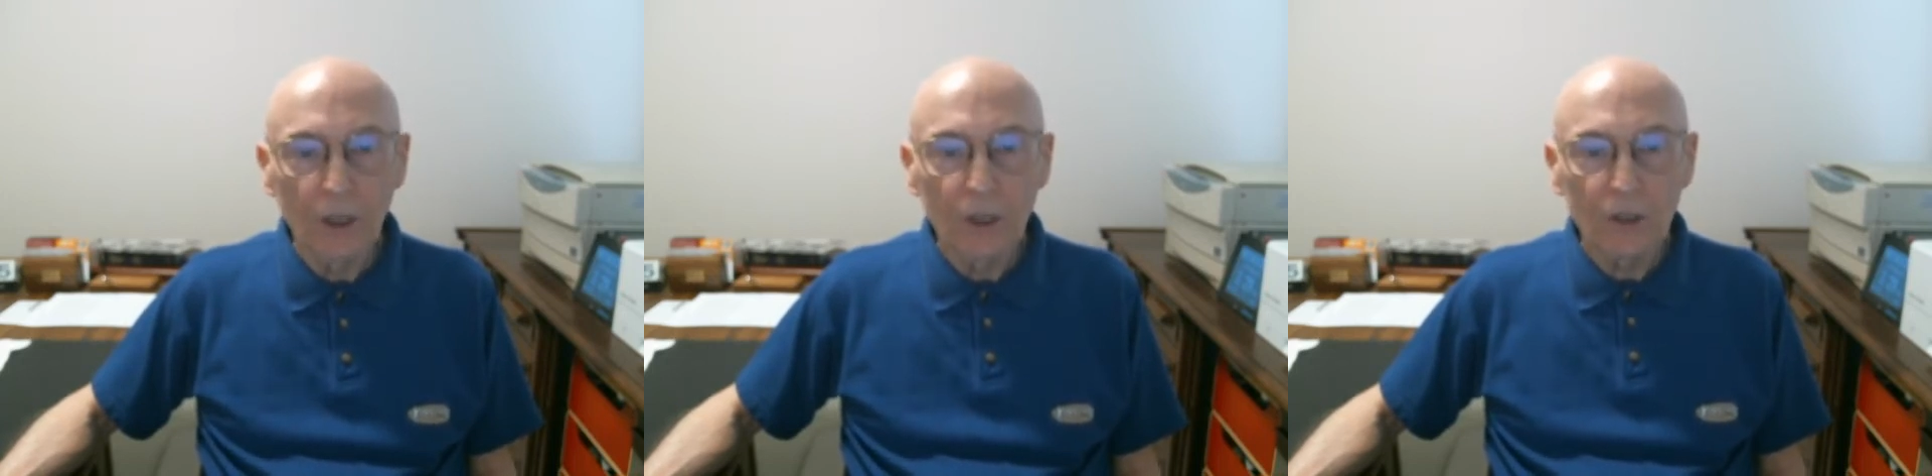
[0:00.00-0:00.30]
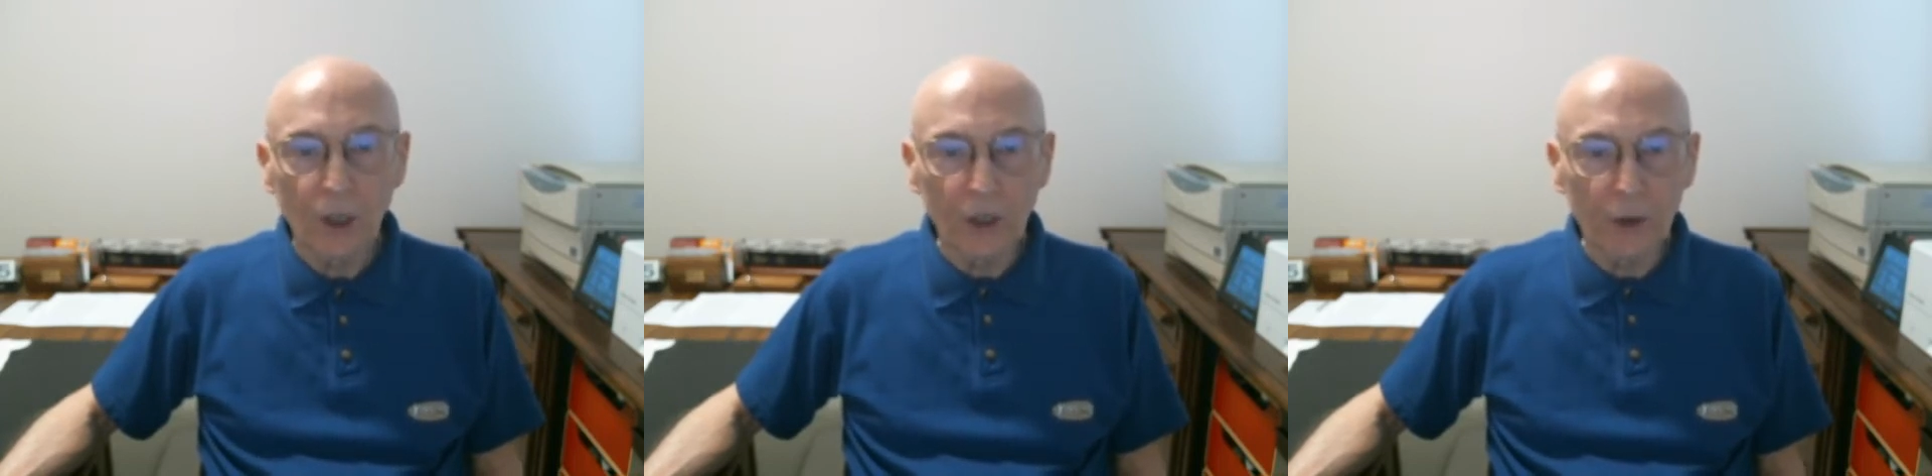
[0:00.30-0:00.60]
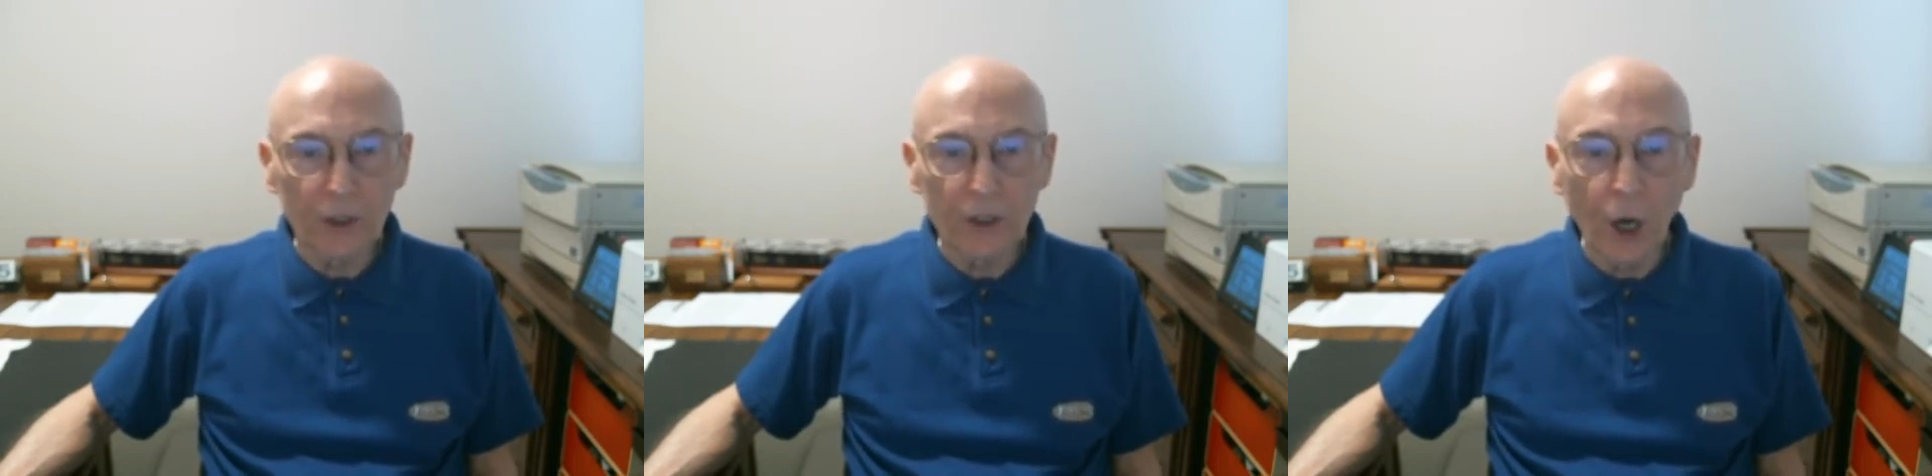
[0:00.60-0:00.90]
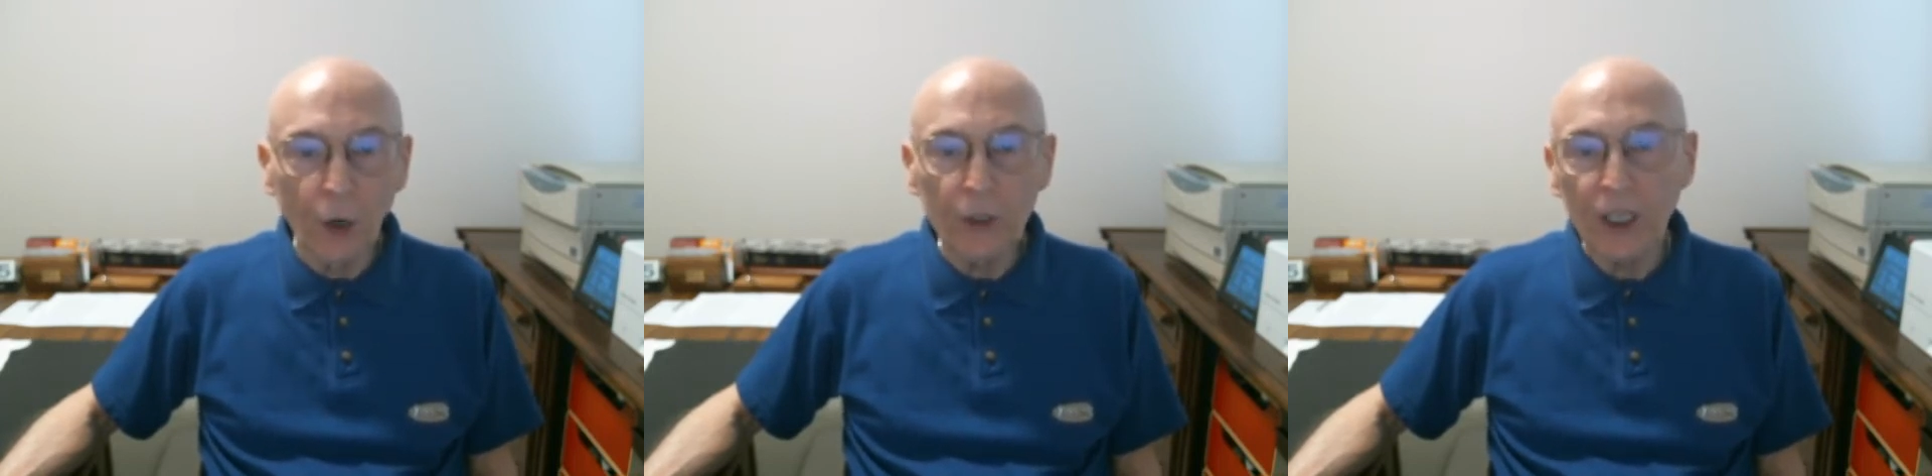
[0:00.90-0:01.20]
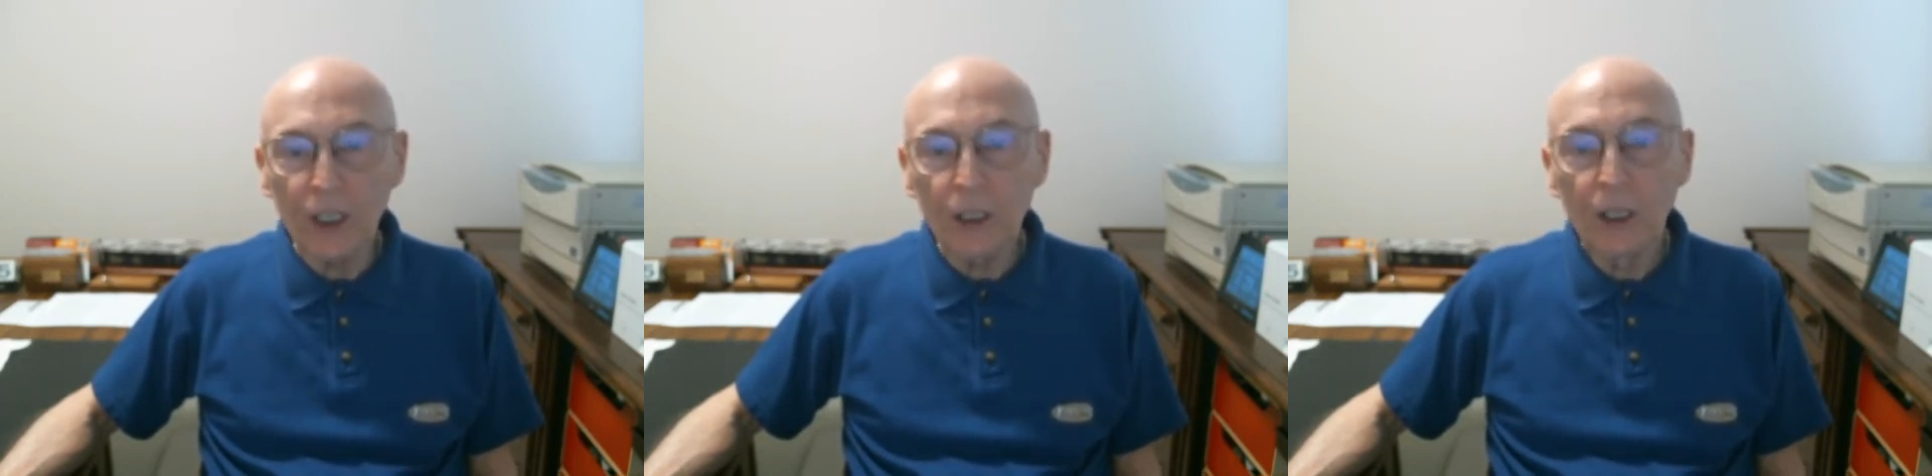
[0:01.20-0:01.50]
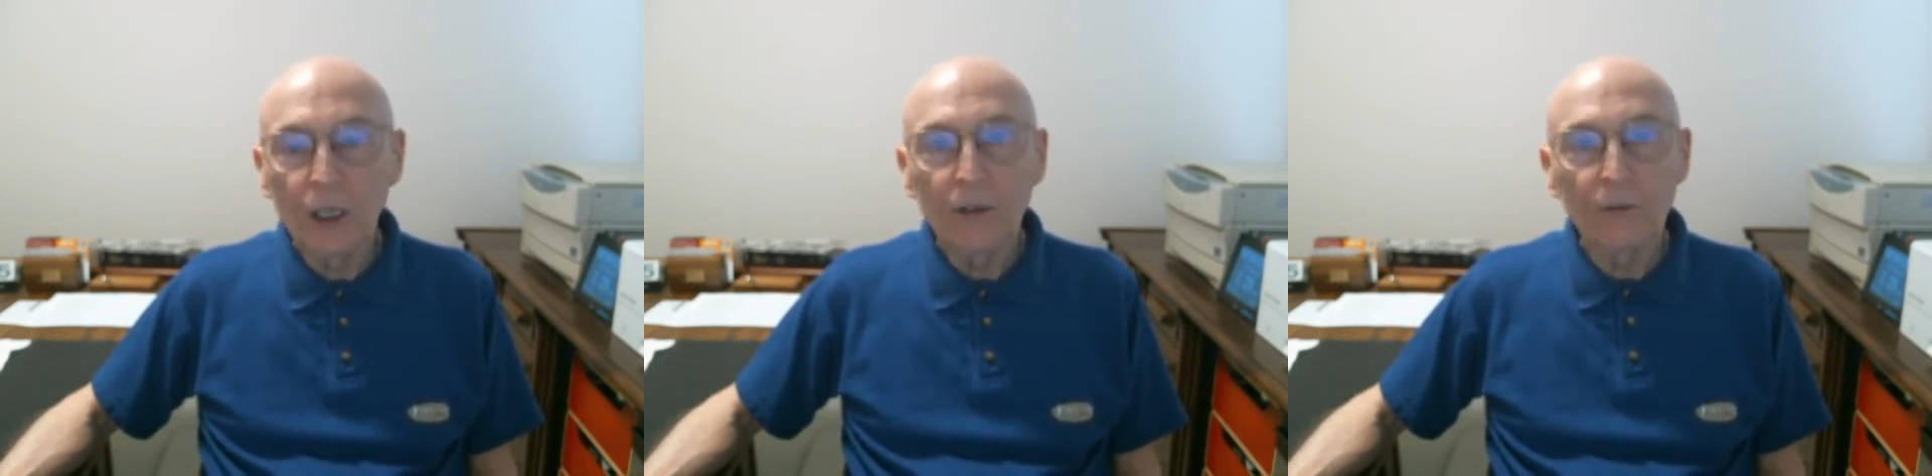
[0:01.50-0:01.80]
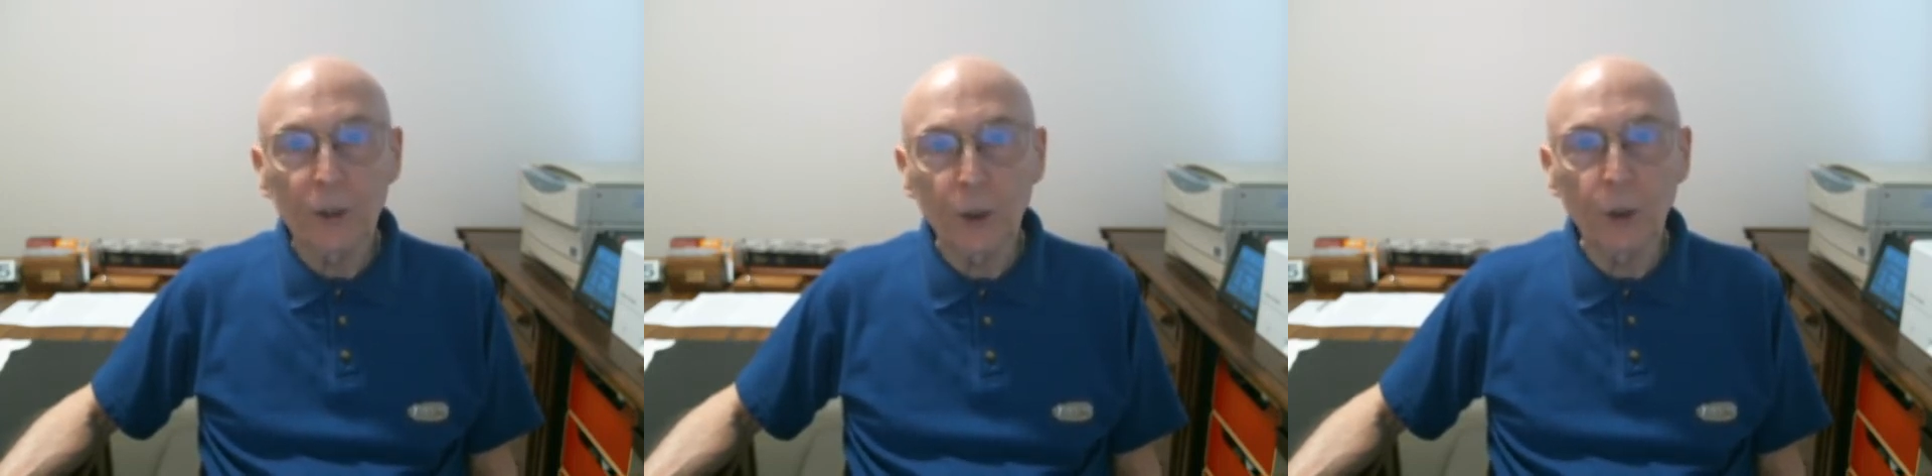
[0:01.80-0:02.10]
so there is no need
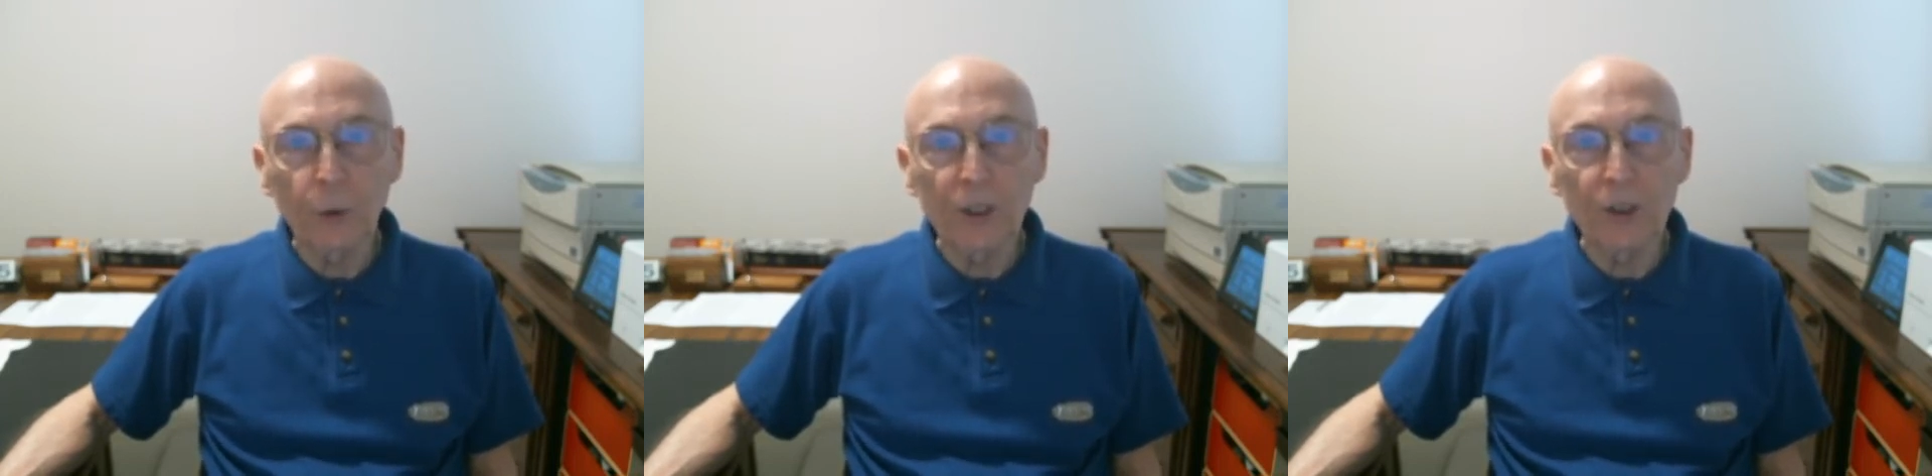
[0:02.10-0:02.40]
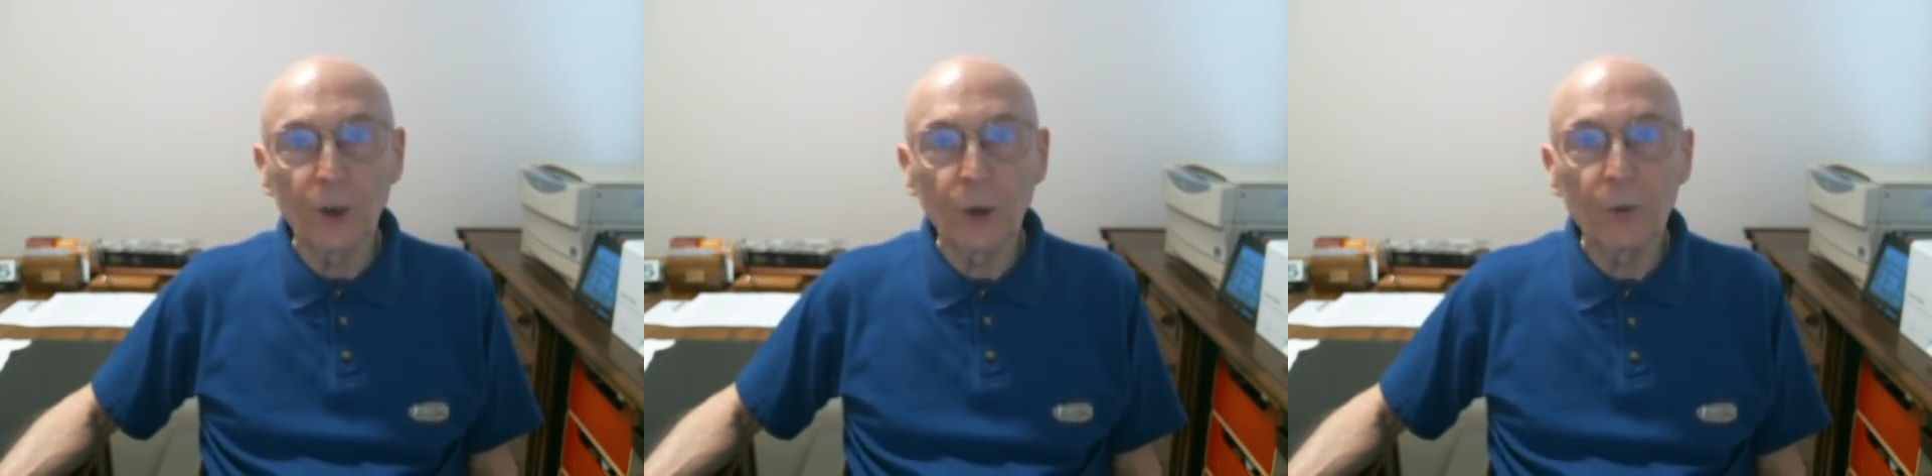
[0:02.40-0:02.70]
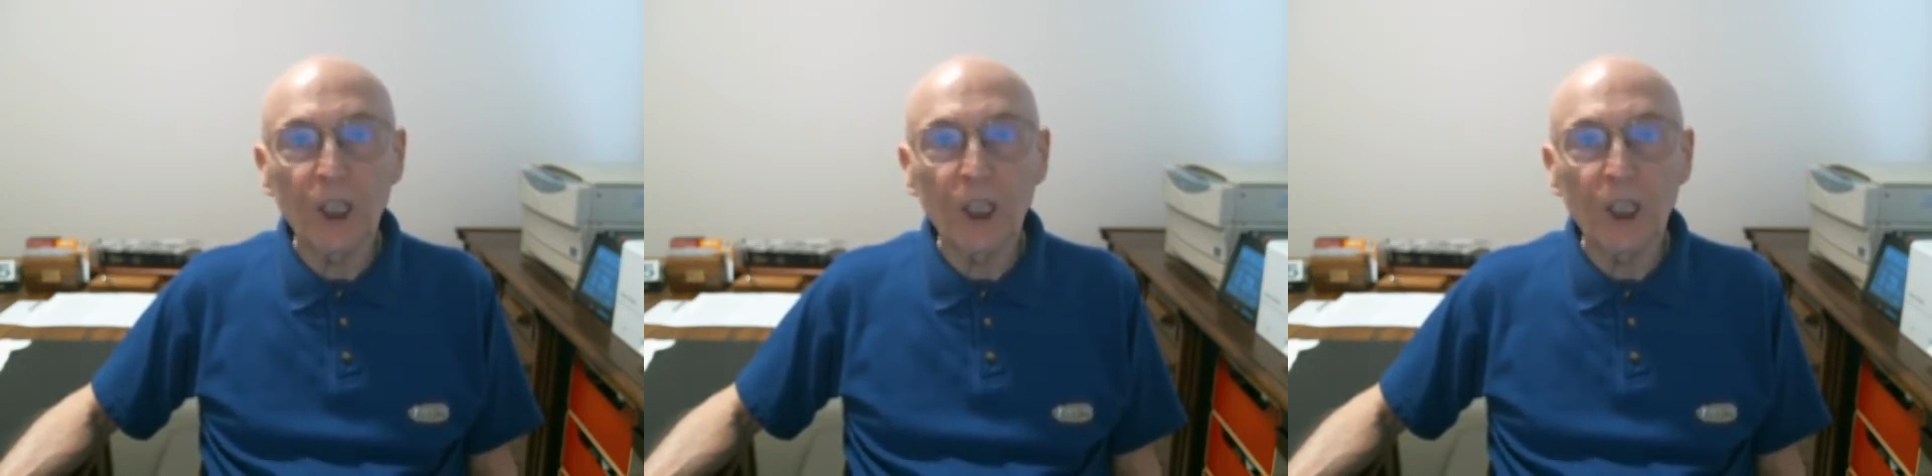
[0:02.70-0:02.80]
for you to resume